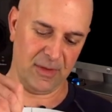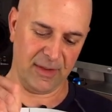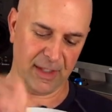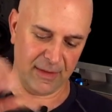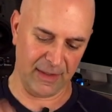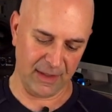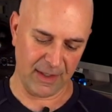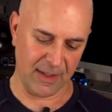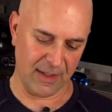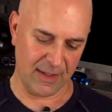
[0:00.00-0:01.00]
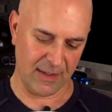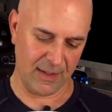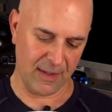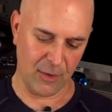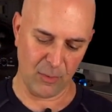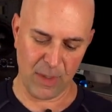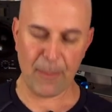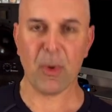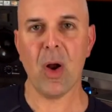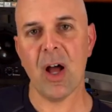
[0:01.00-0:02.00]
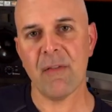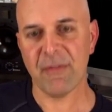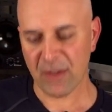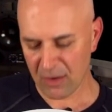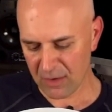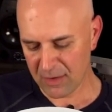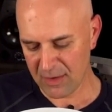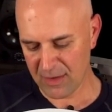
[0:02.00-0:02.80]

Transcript: Take the wrapper off here.